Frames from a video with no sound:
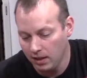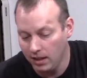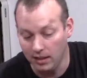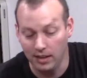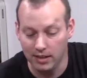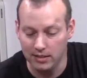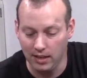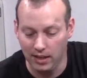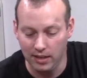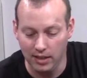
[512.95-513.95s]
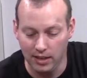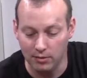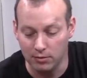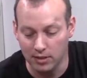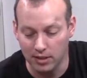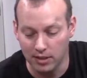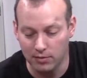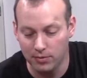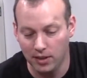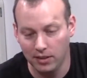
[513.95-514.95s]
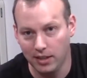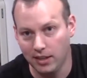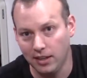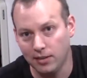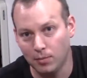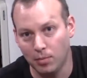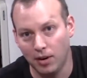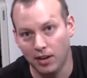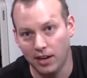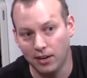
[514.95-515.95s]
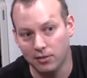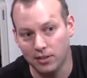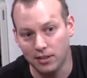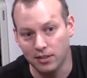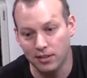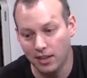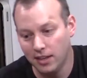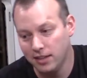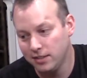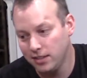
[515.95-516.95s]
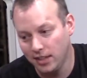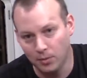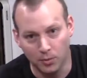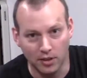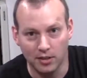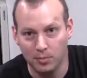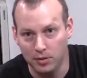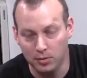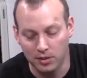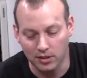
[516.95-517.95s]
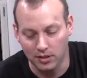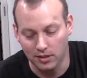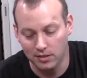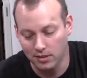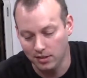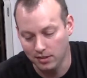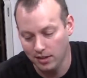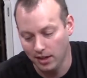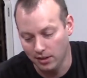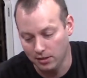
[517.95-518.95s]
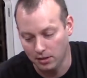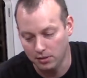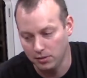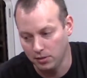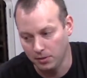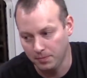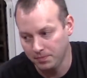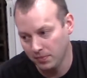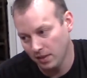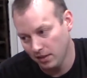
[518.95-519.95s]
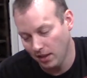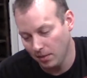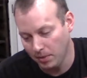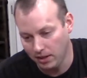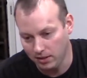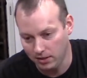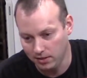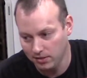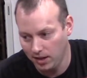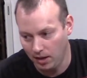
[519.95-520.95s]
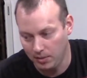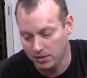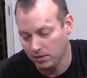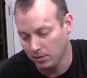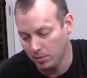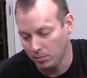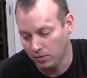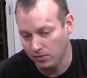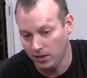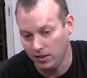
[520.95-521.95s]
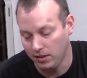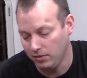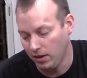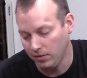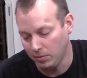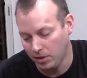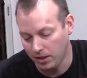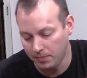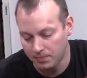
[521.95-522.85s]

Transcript: And like I said, it really felt like it brought out the teamwork between the characters. So that made the combats a little bit more fun, I think, for everybody.